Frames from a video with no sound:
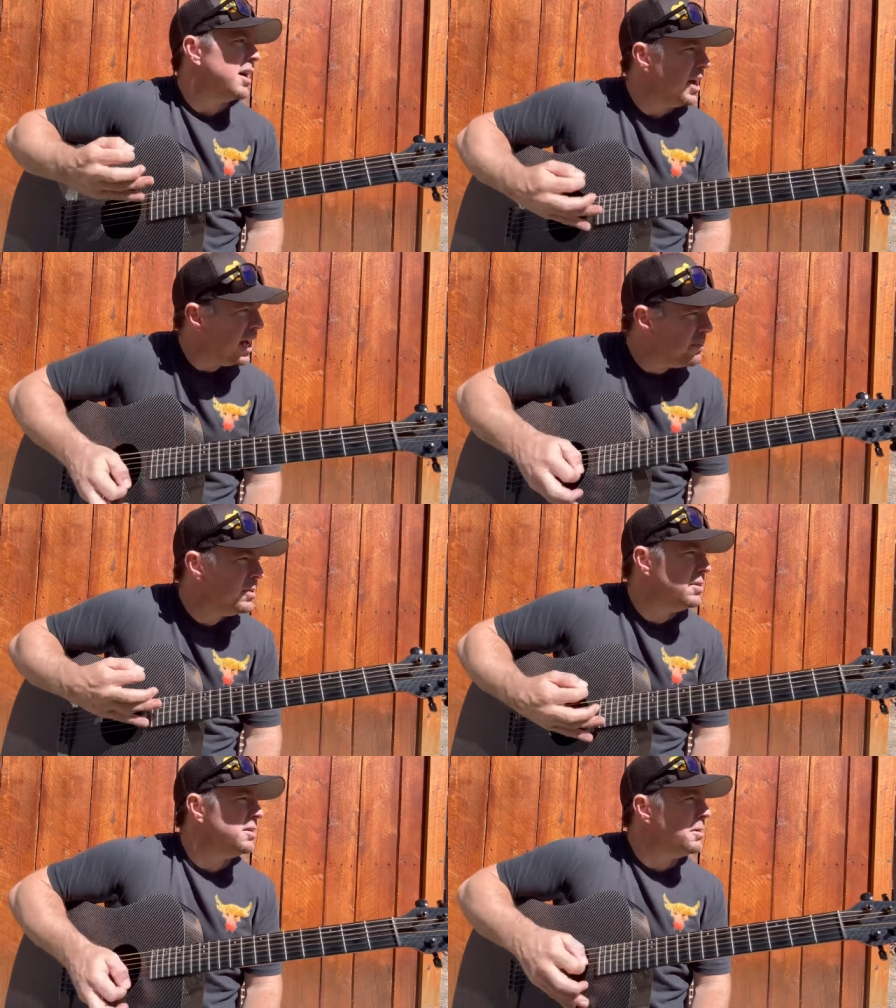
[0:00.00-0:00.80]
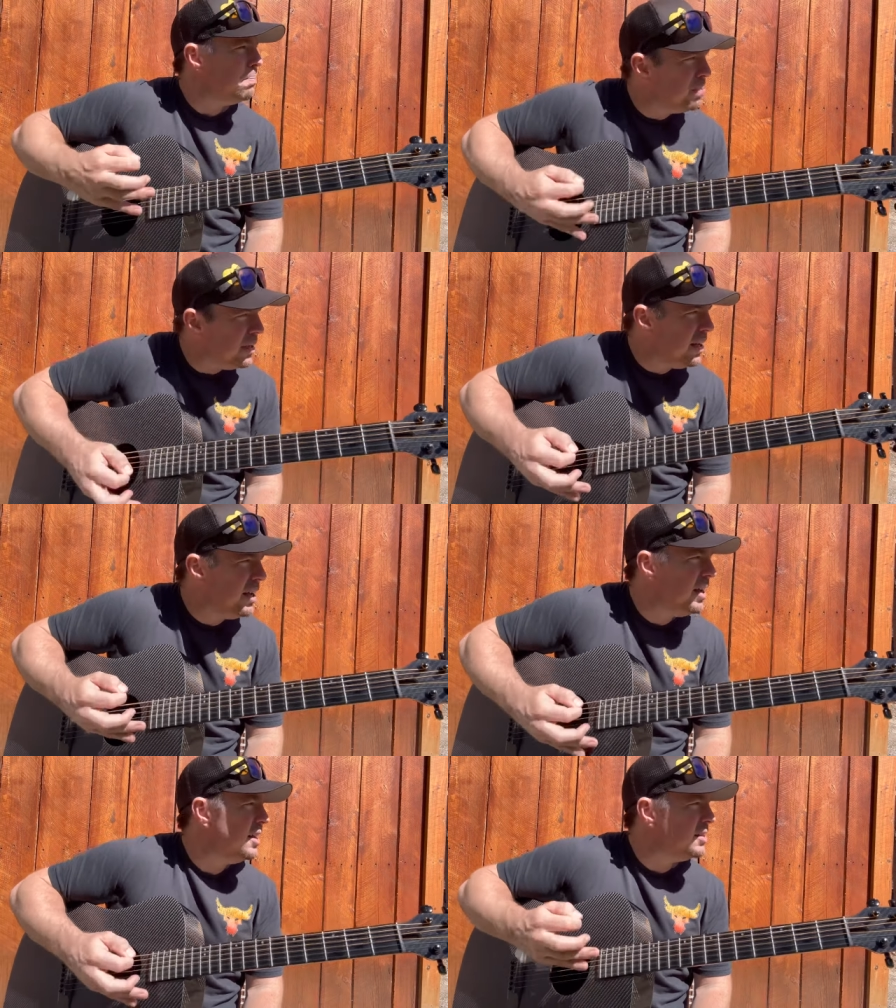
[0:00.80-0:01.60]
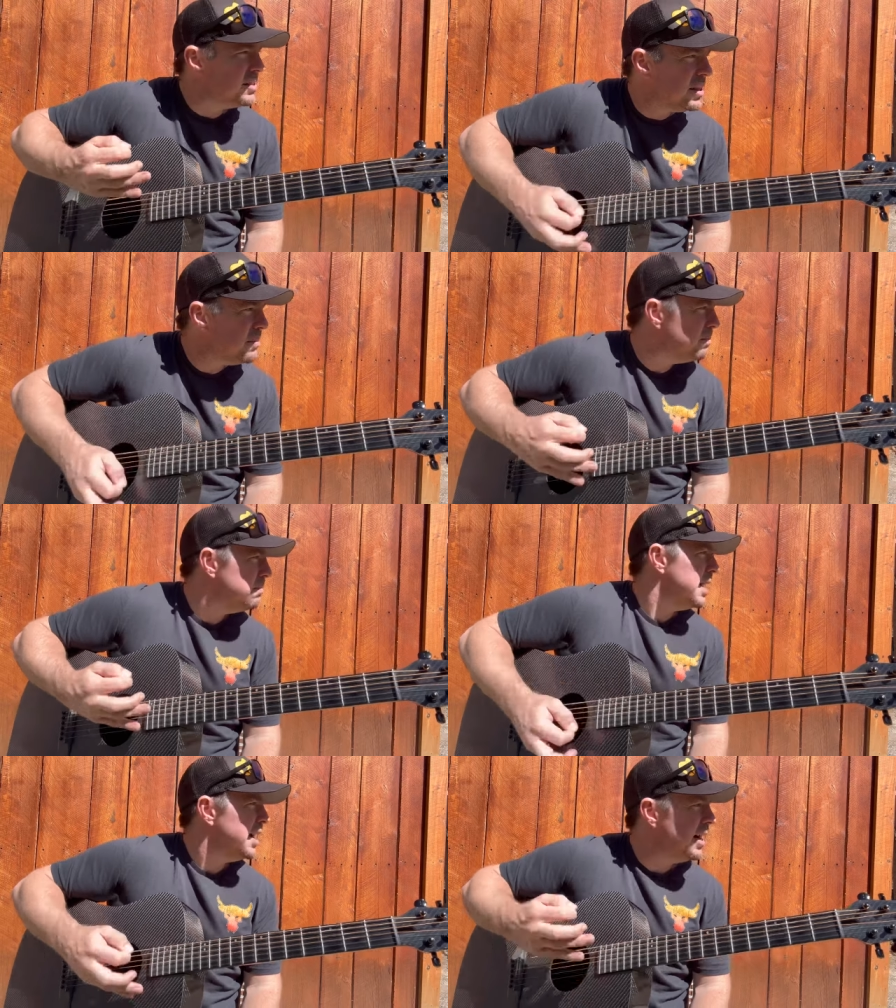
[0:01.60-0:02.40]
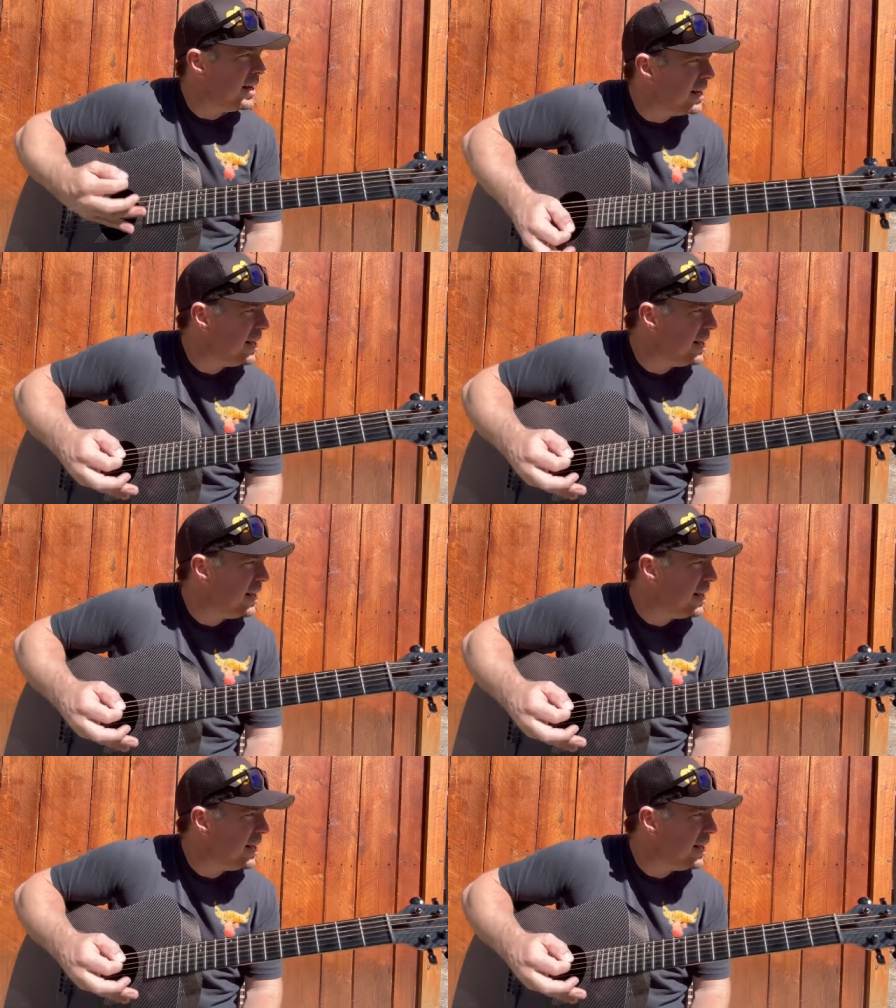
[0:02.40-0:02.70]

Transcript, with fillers: I'm gonna be somebody.